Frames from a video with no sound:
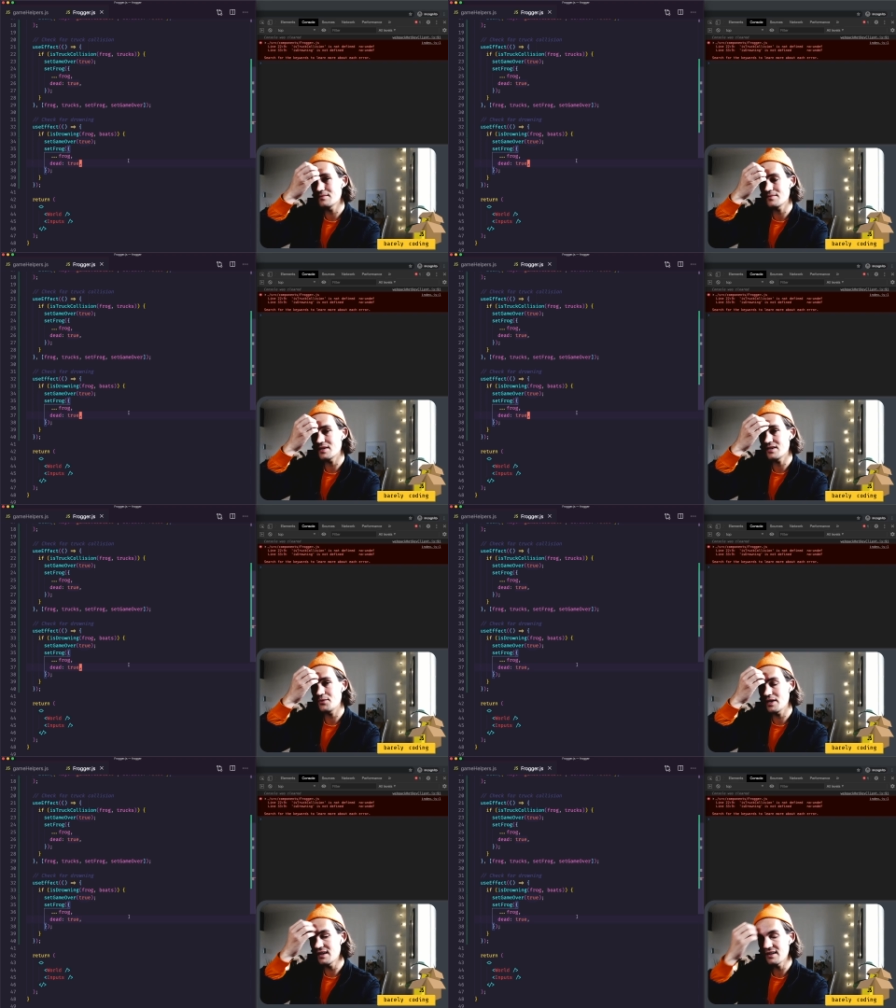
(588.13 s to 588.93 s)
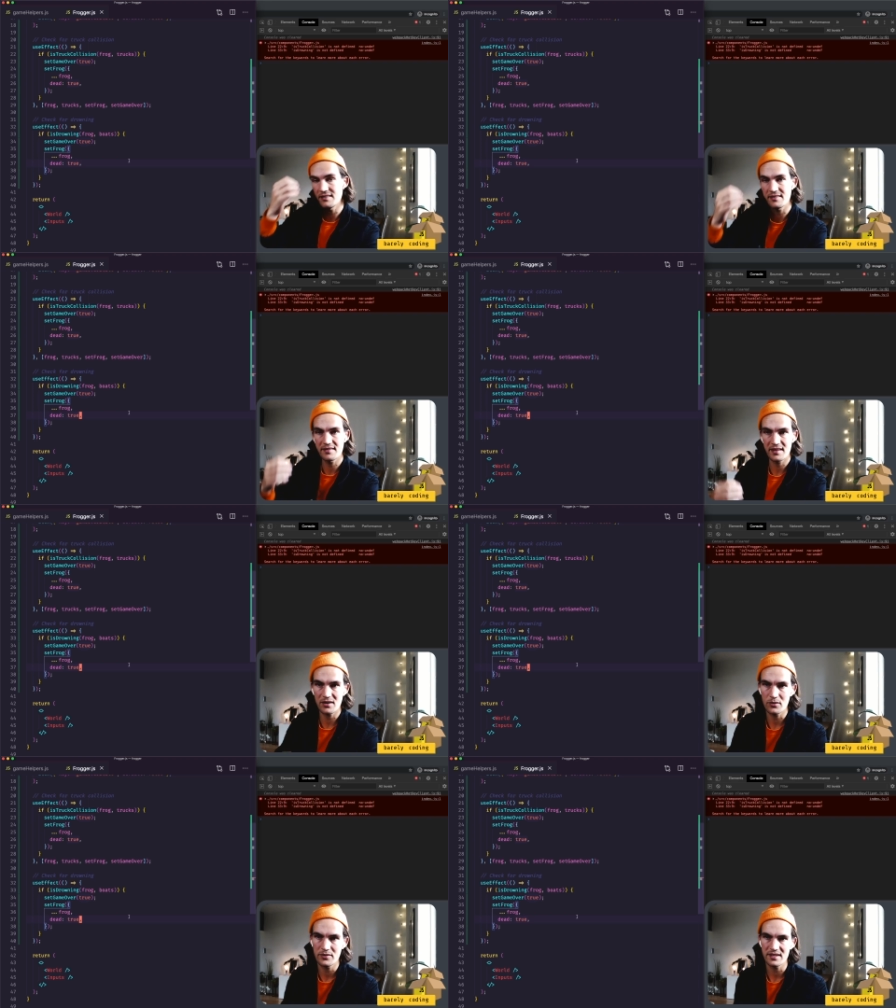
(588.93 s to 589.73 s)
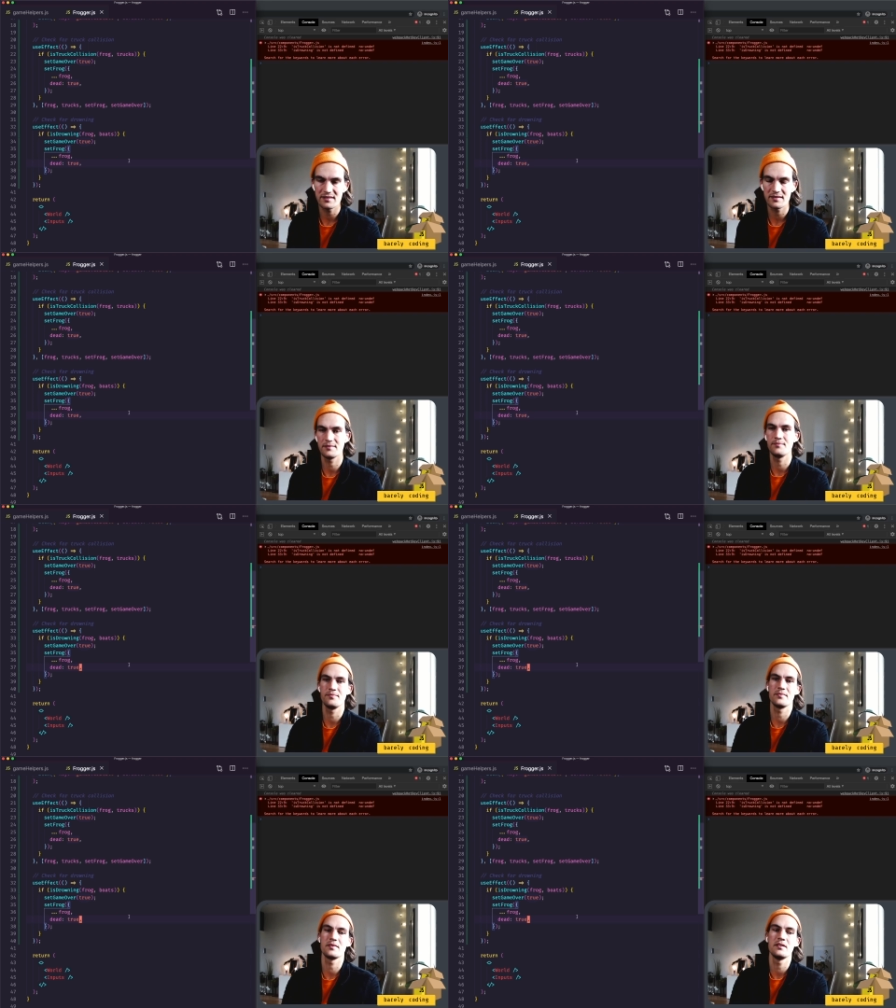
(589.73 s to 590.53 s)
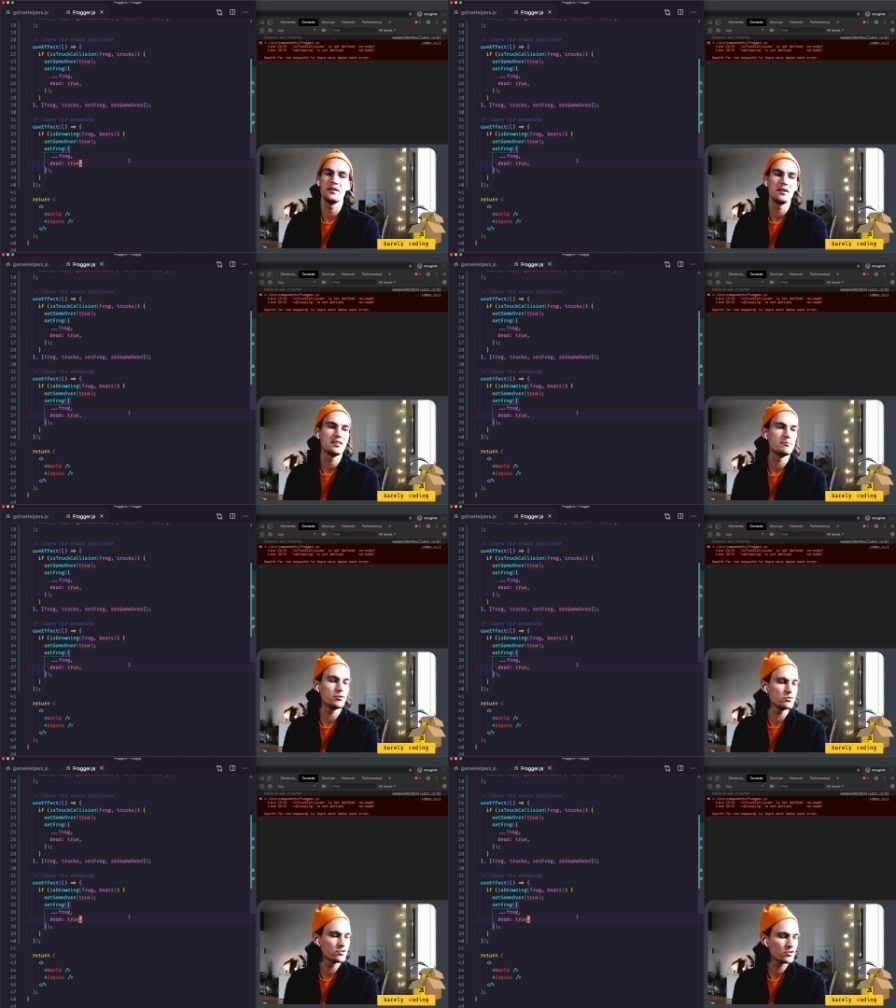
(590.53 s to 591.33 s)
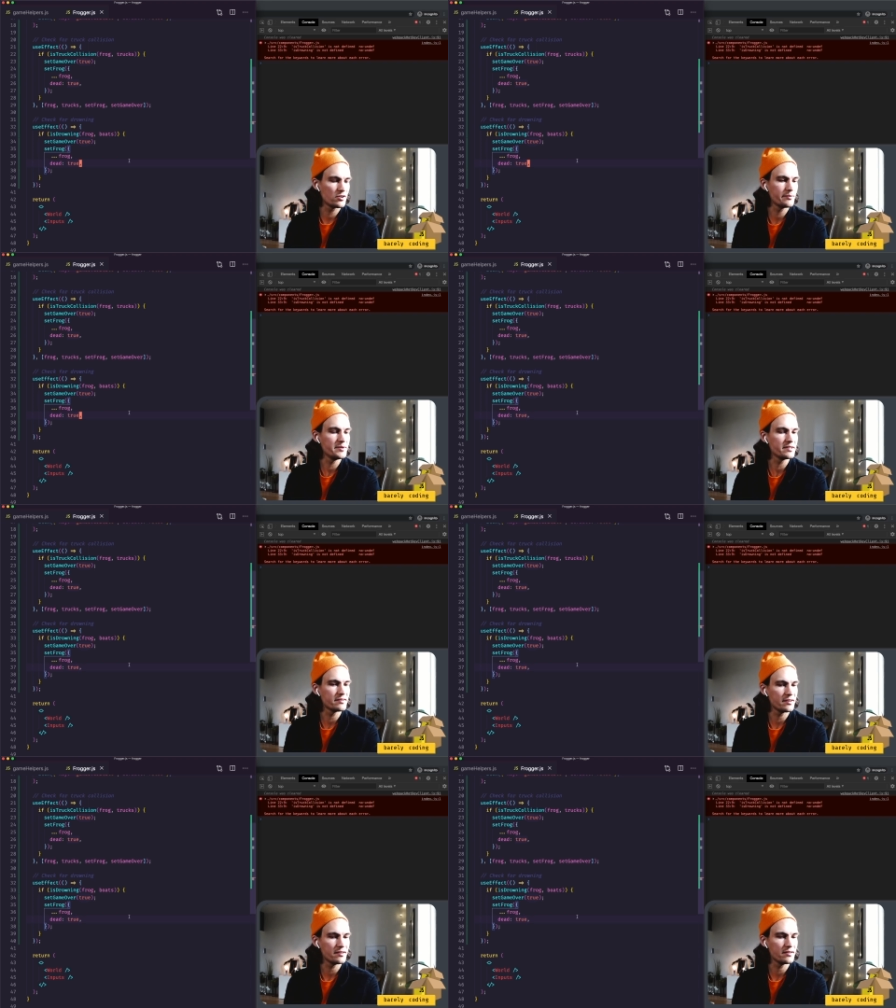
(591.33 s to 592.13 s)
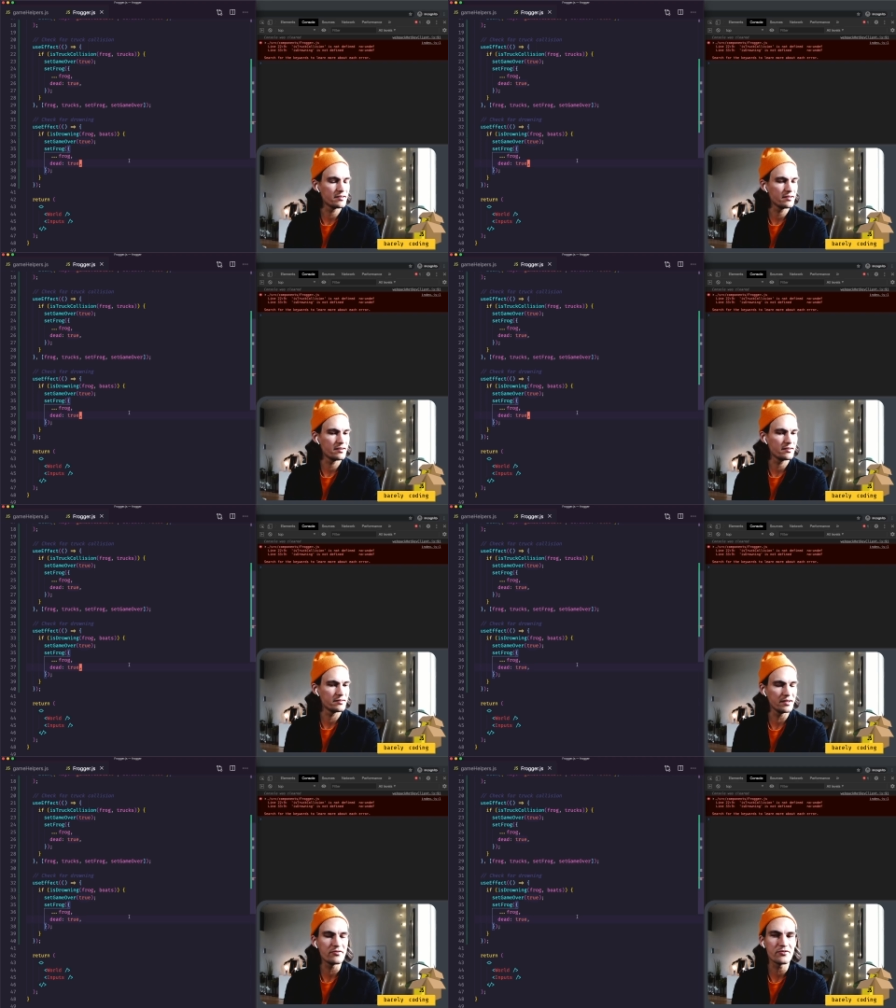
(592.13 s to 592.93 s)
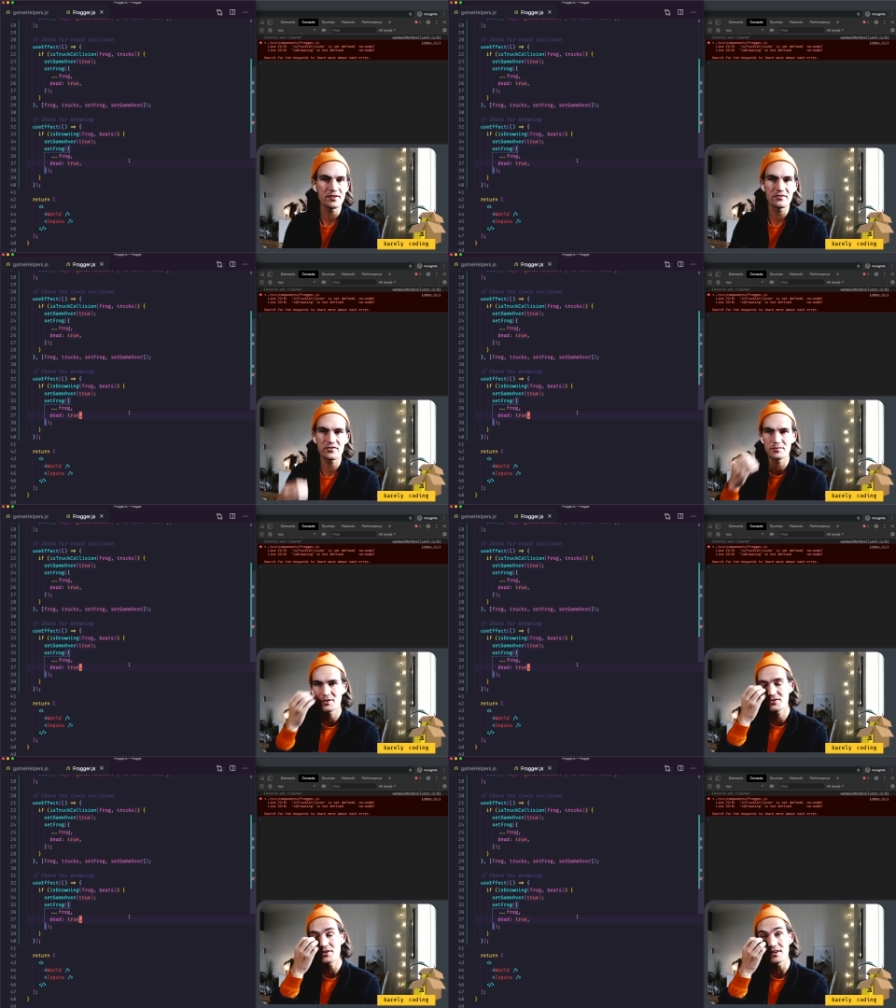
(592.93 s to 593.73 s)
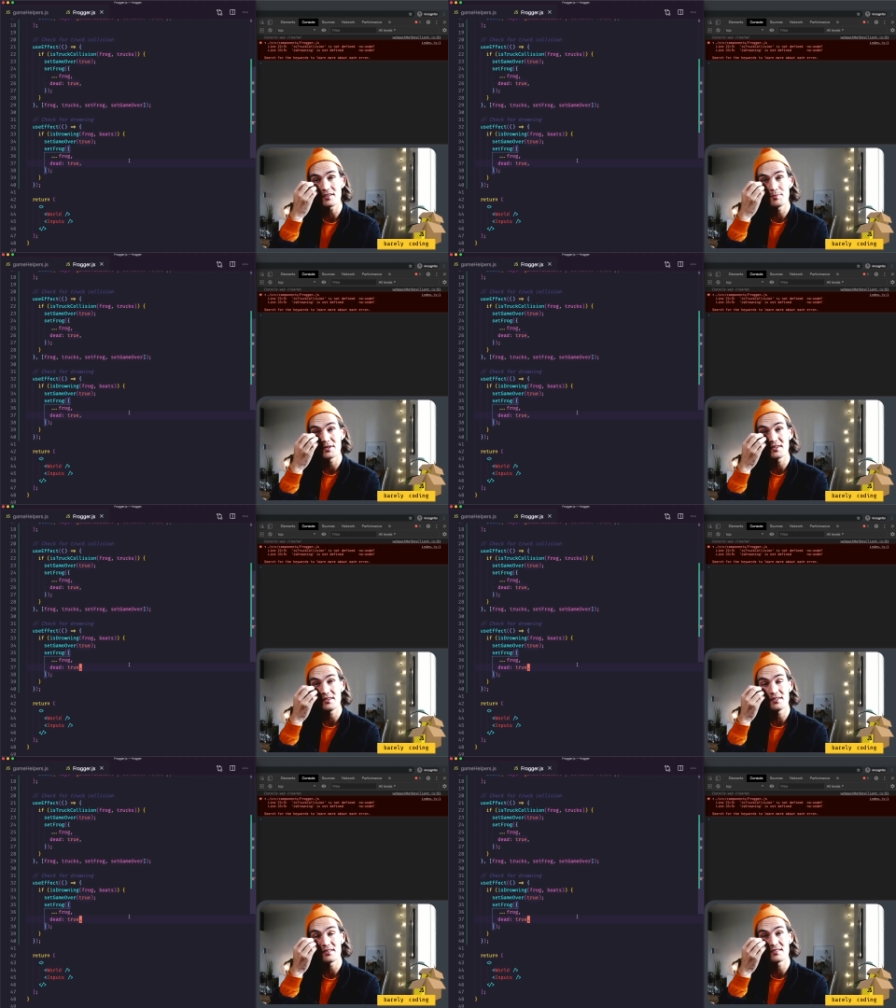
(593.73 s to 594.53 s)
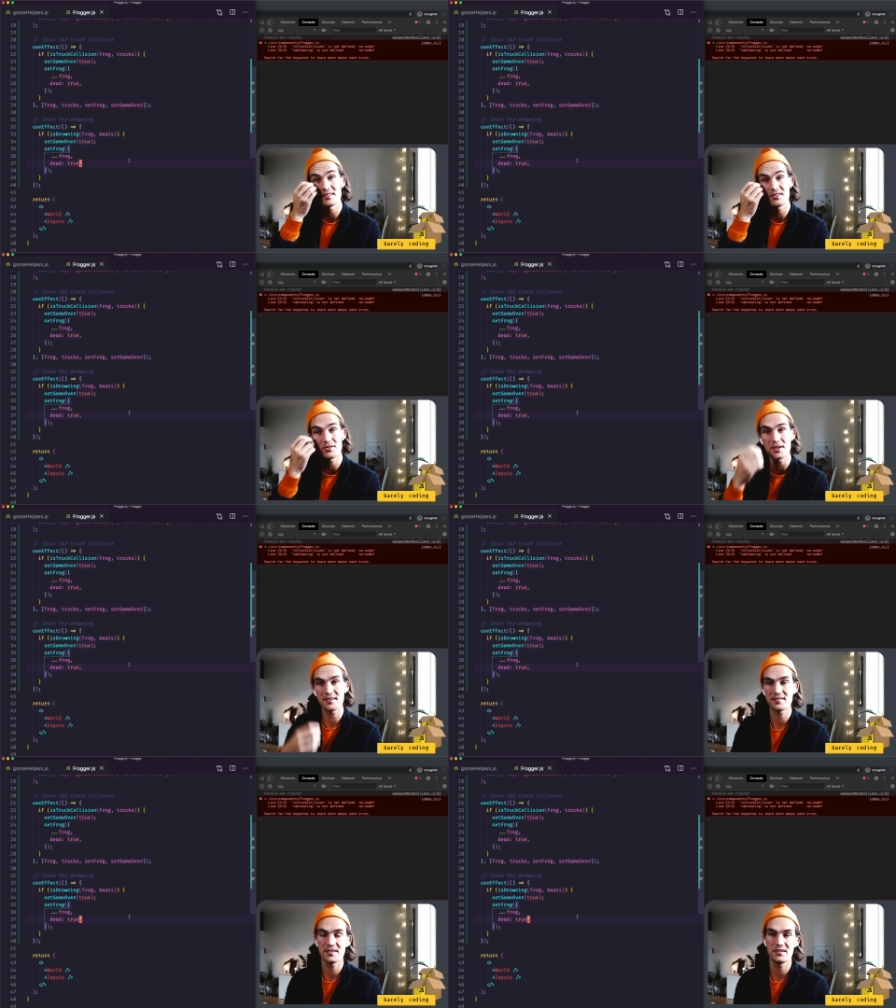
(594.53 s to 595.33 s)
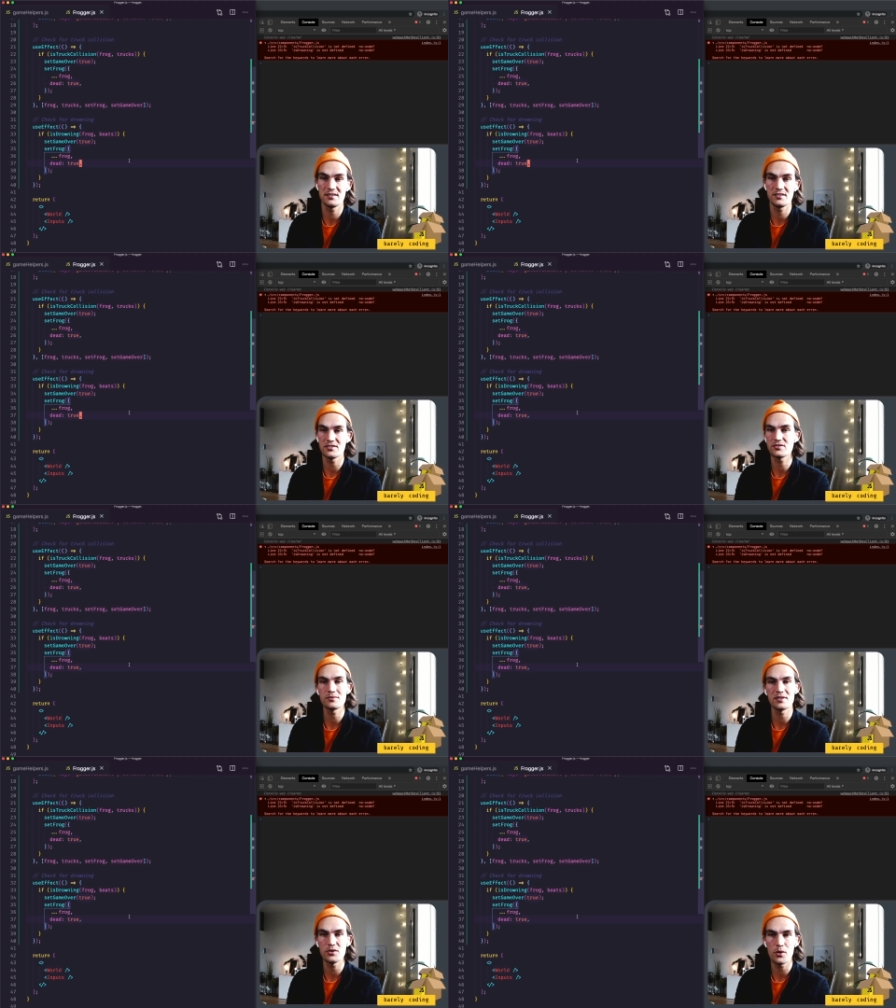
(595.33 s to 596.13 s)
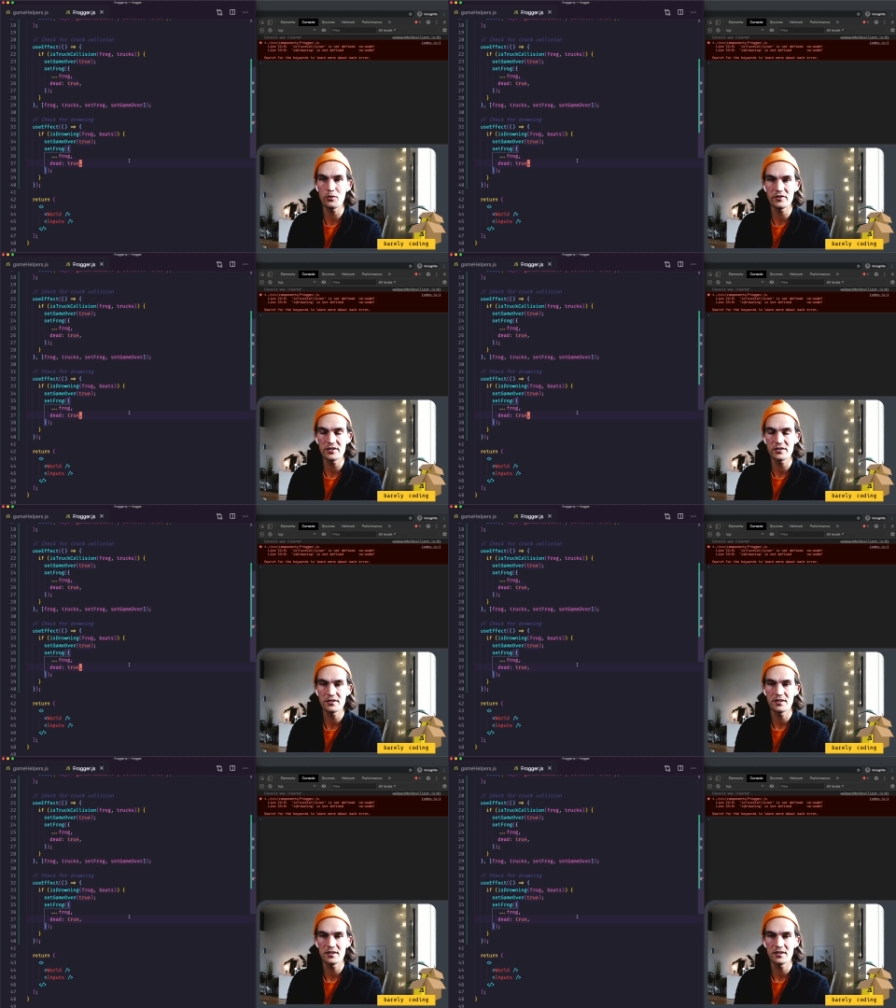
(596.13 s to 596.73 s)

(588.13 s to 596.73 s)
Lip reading: I realize now that the boats are a bit different from the trucks, because the trucks can just run you over,